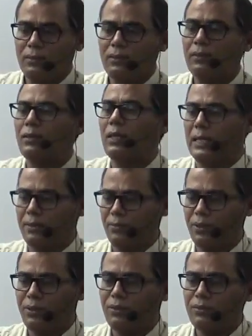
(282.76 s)
Let
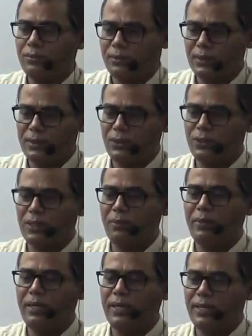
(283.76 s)
me know. Just you tell
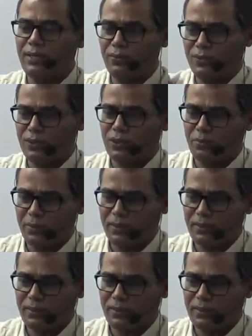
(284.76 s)
me any of the topic.